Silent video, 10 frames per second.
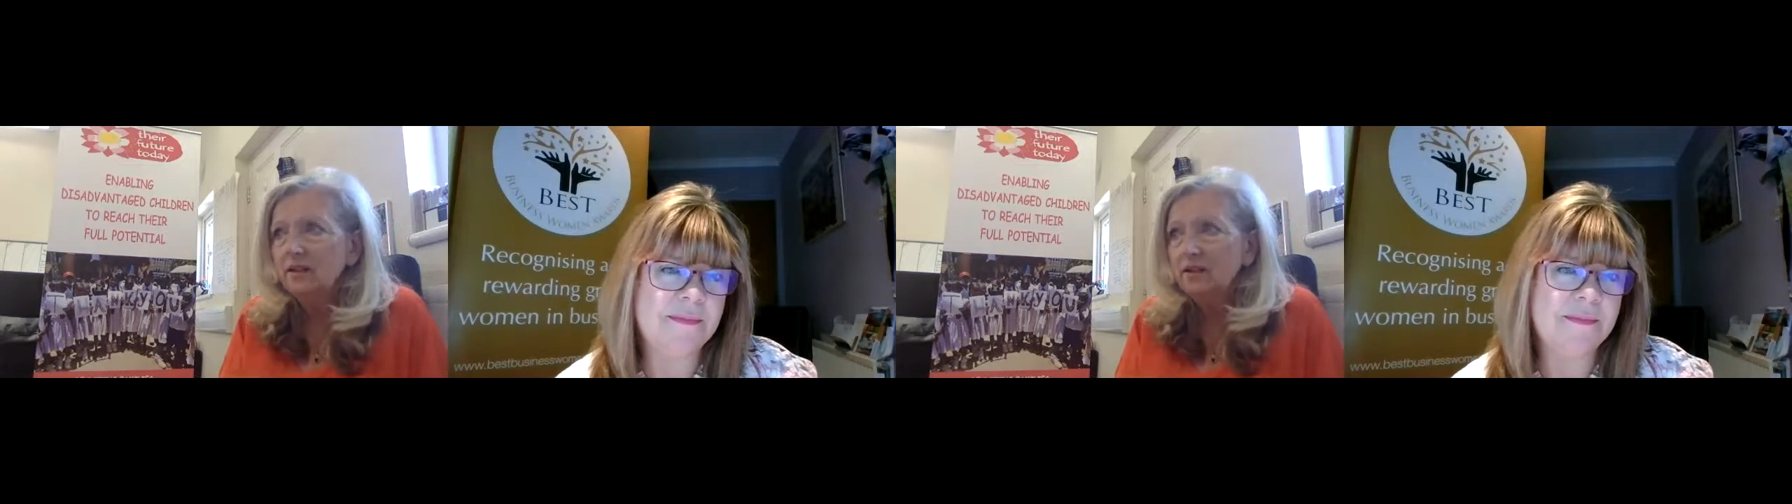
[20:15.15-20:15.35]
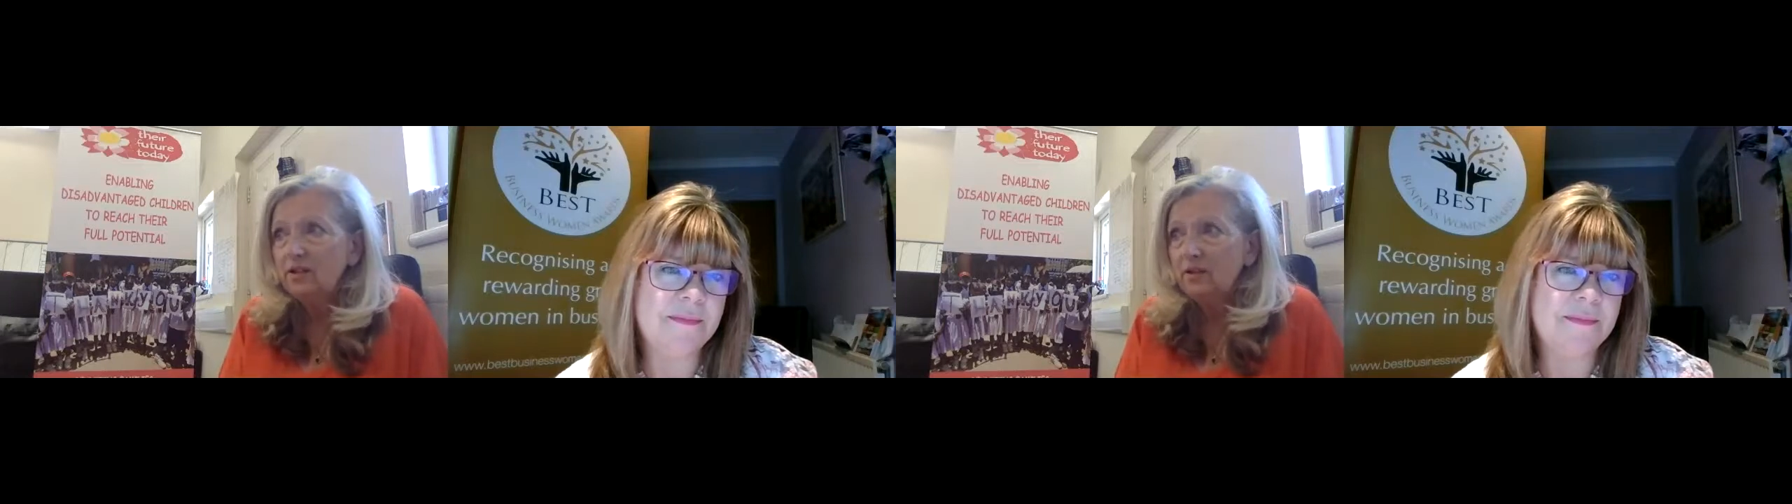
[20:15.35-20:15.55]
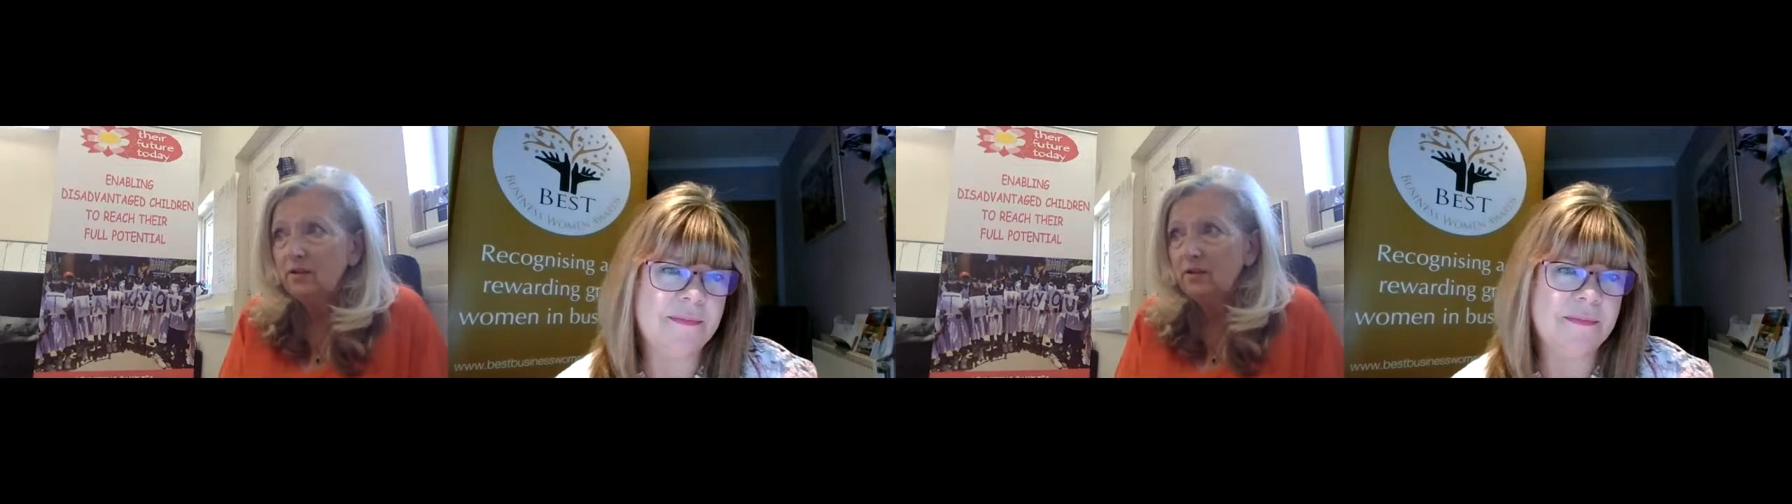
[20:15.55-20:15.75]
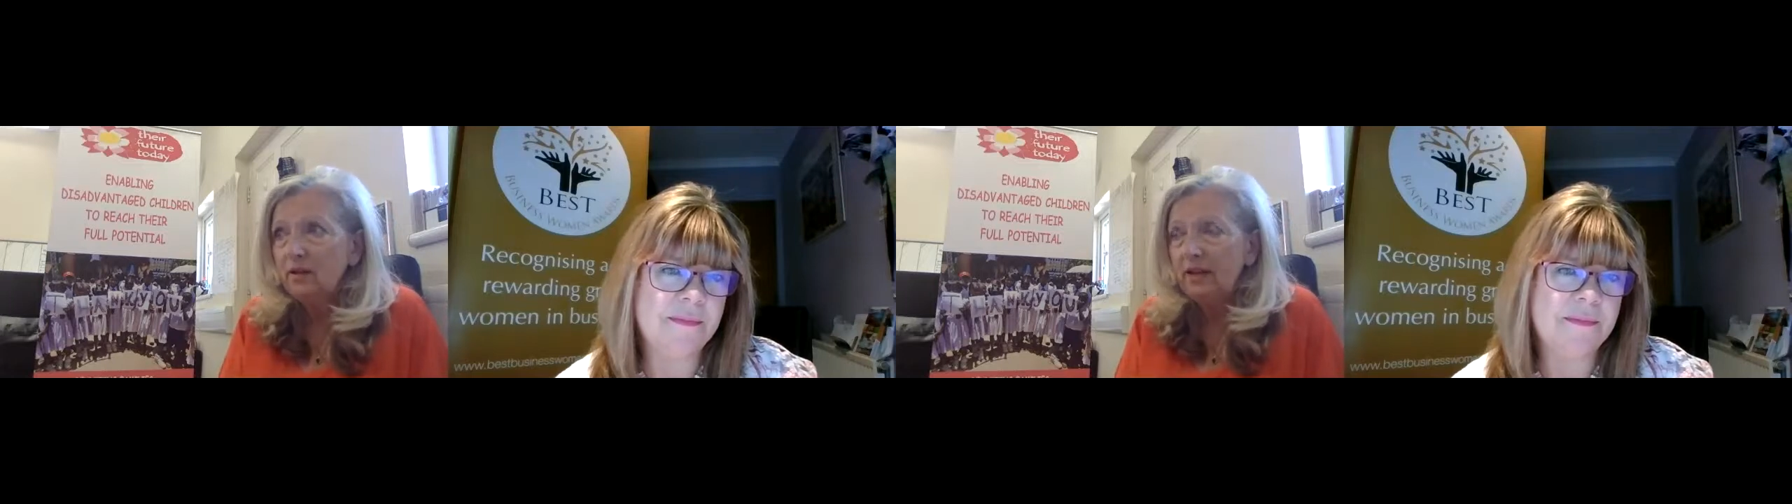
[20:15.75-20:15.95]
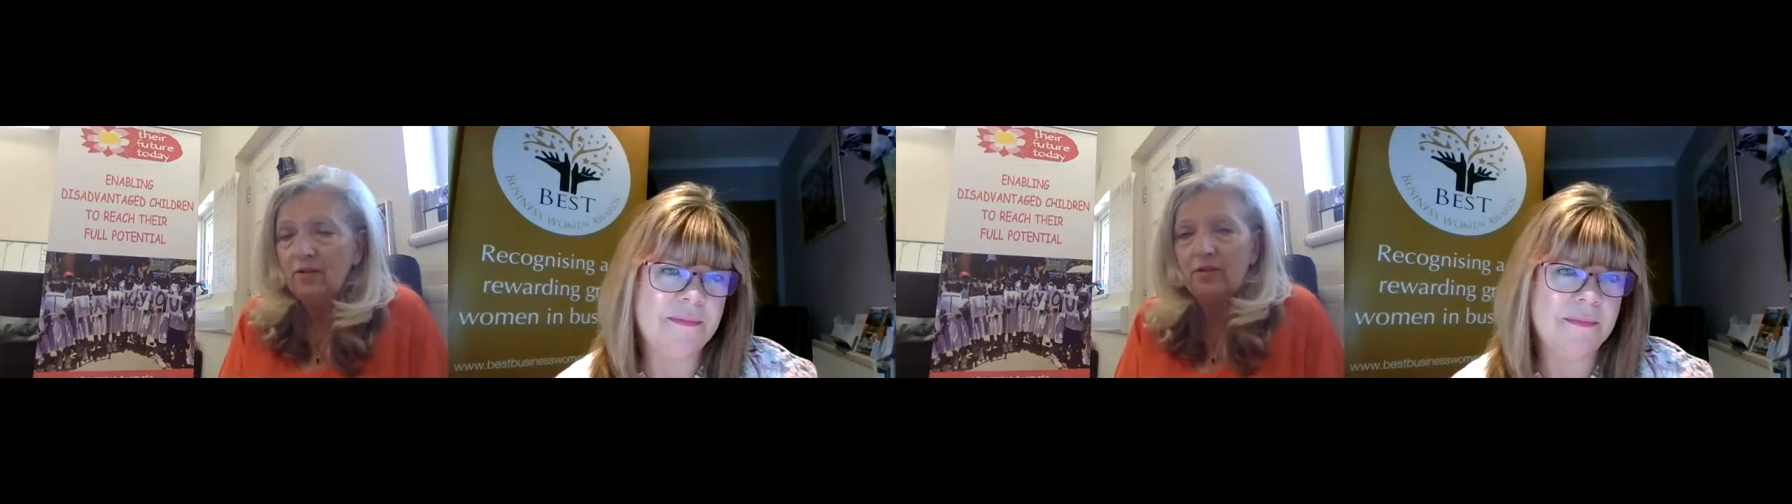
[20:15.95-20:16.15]
to
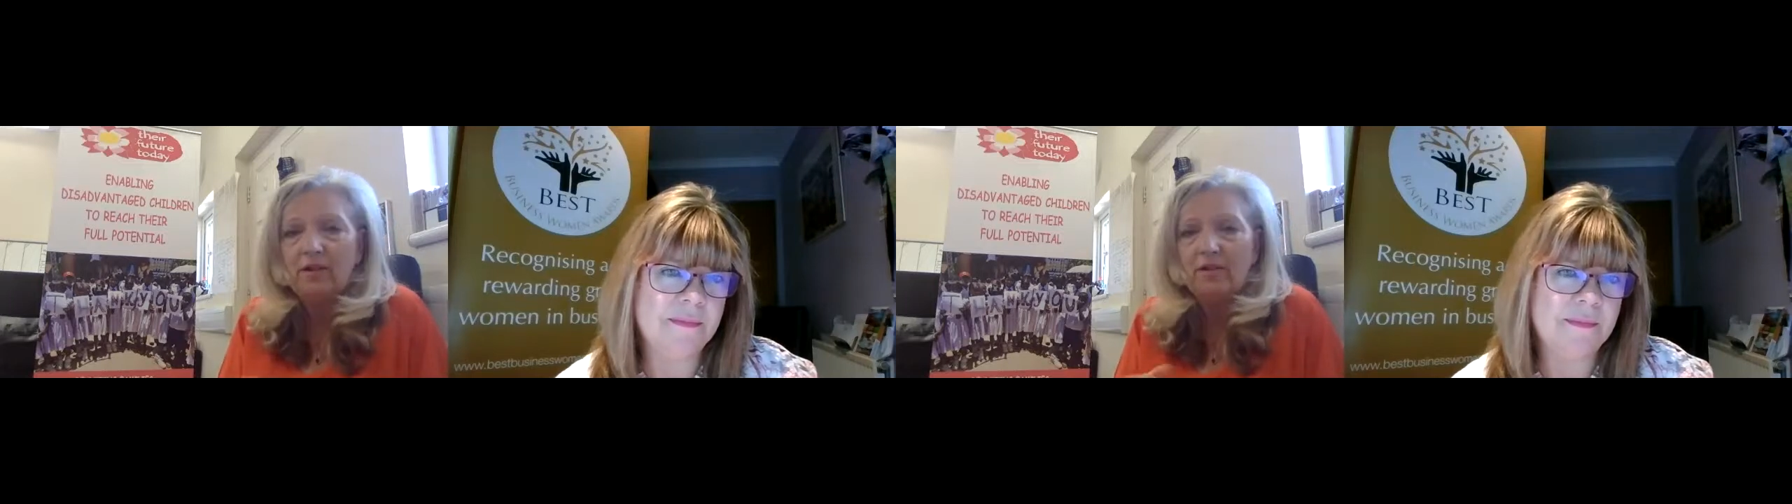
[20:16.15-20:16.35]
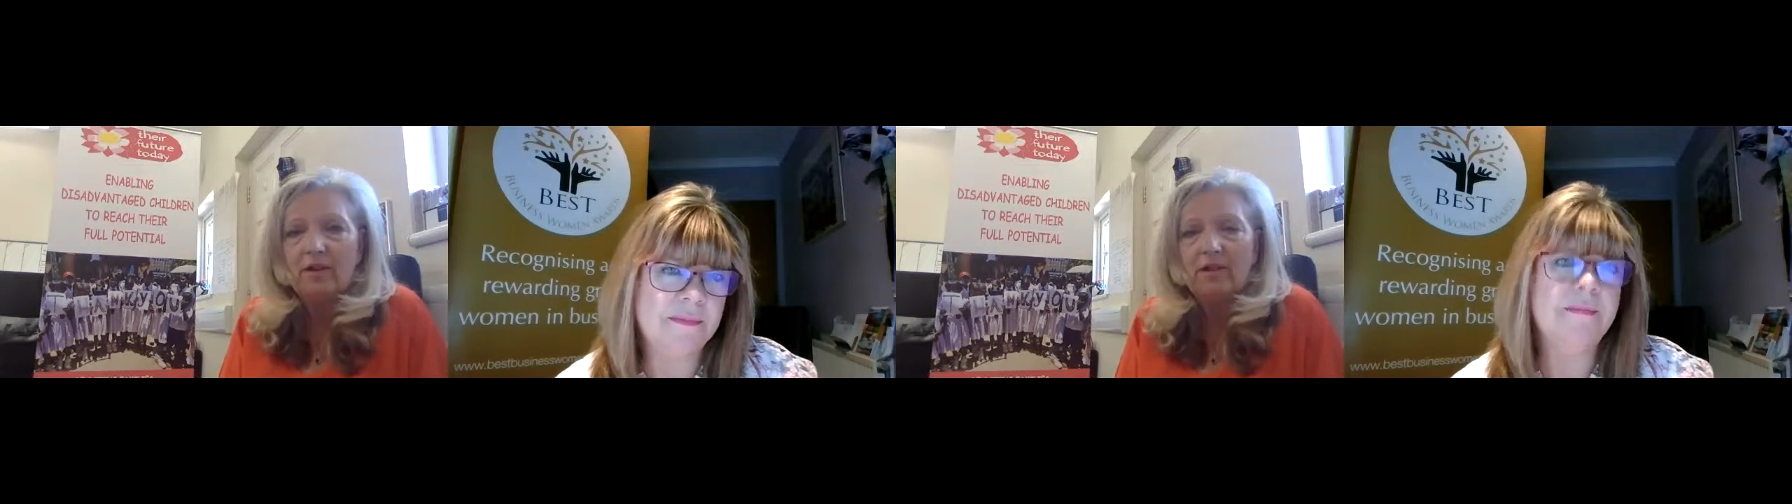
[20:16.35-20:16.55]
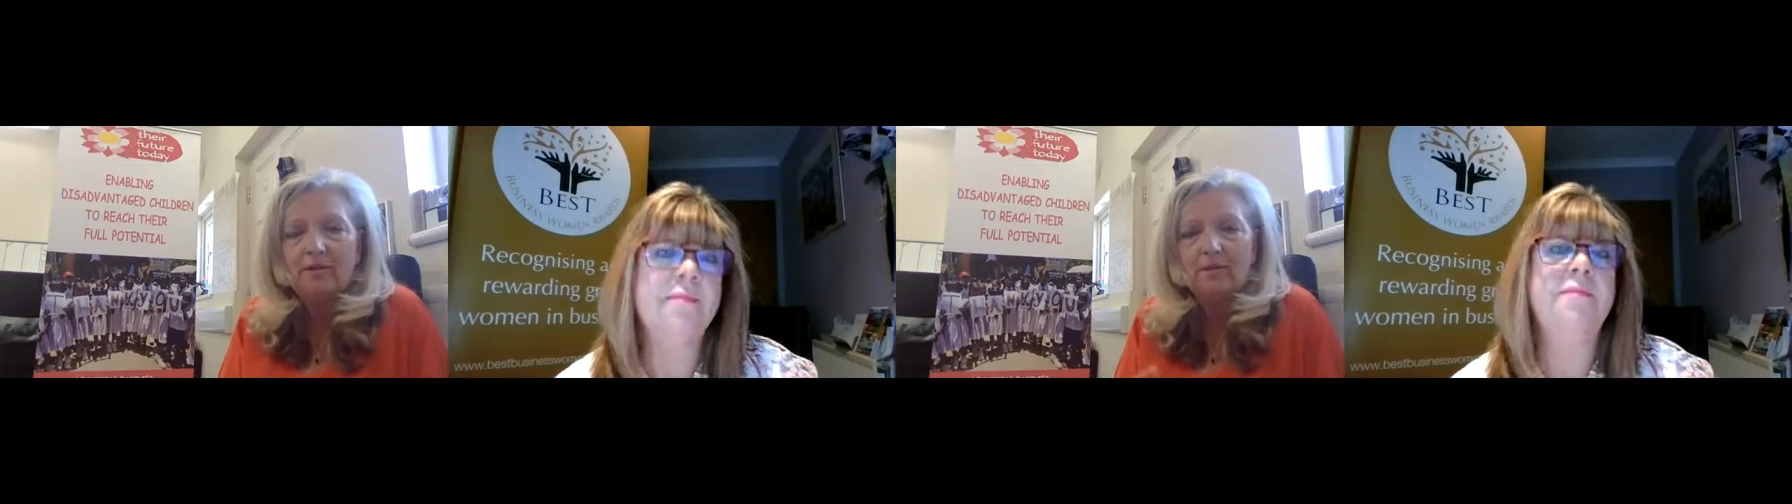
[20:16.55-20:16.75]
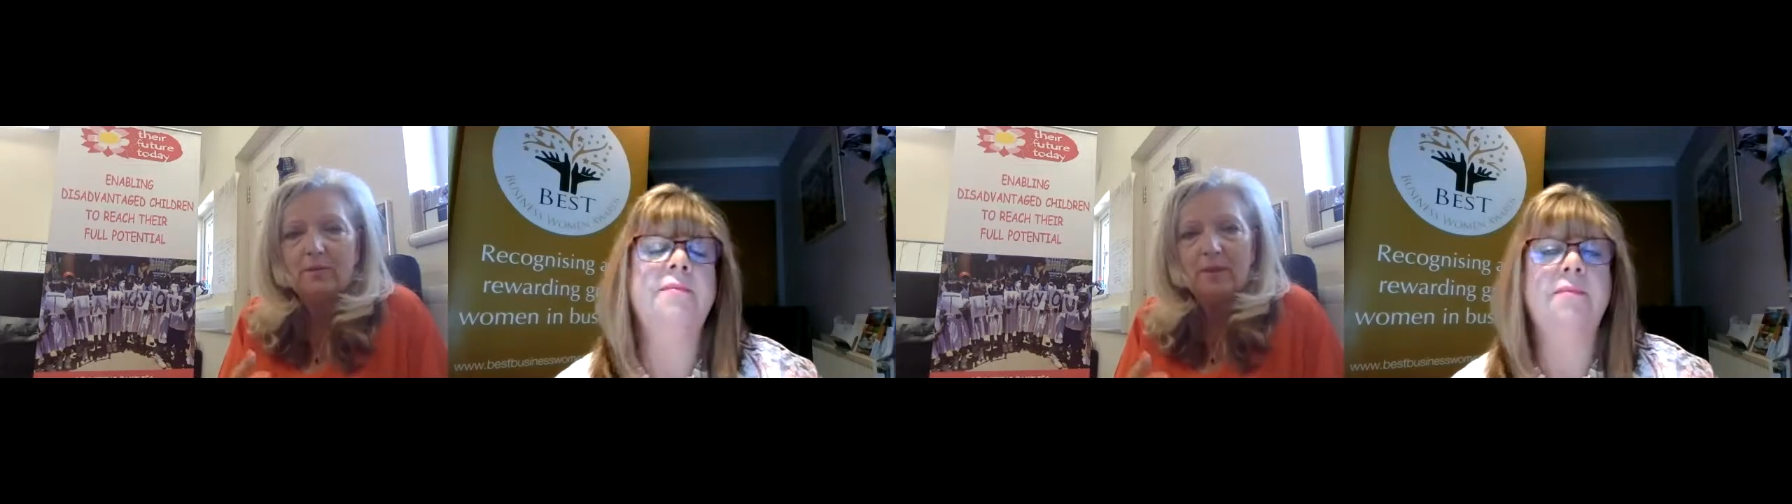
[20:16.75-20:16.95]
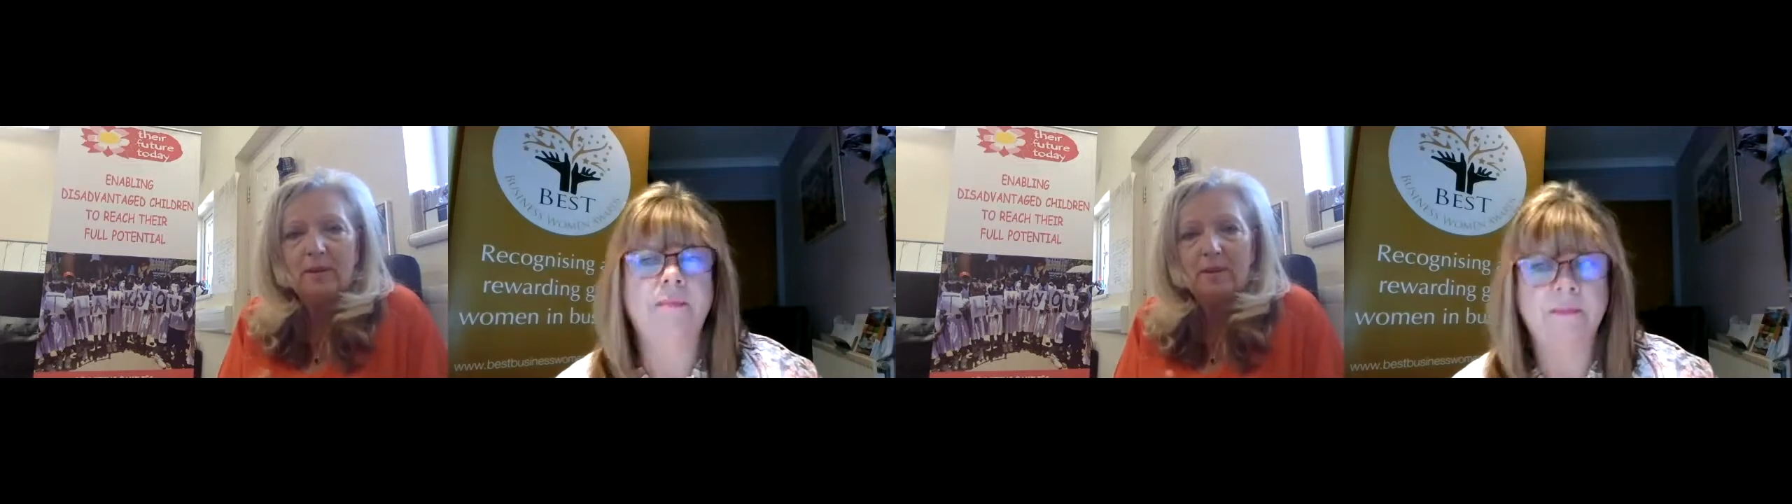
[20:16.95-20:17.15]
get through their O levels
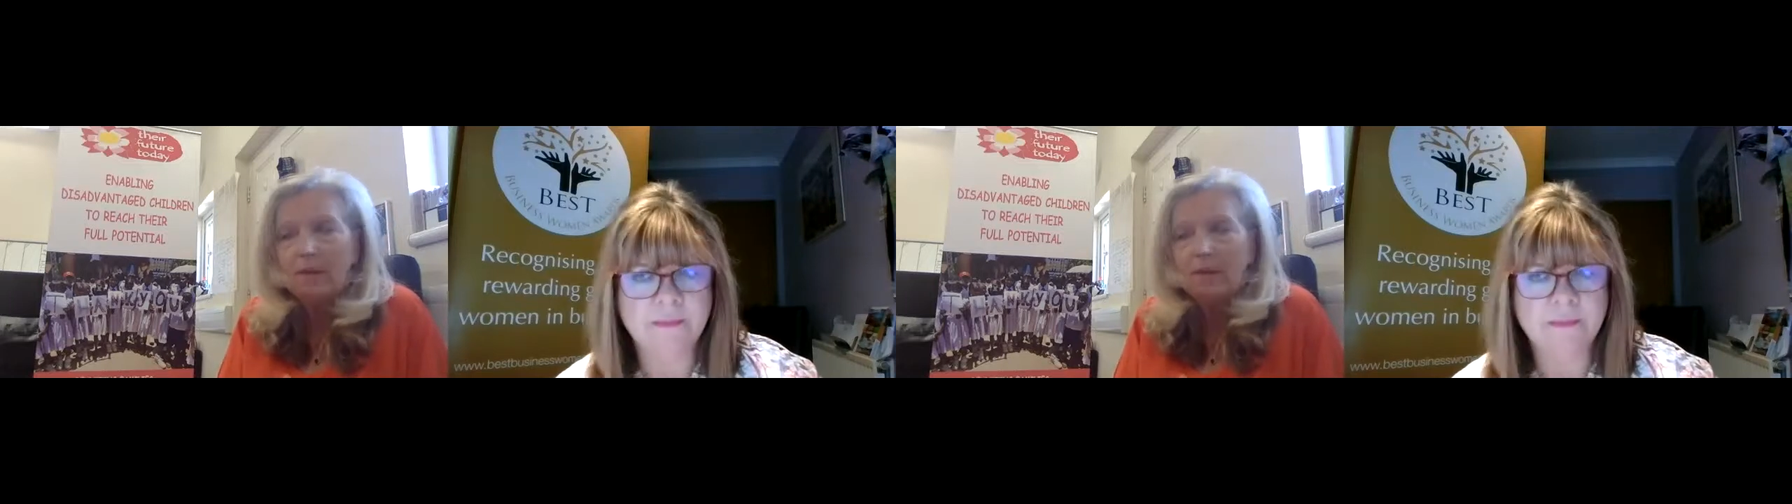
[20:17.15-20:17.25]
by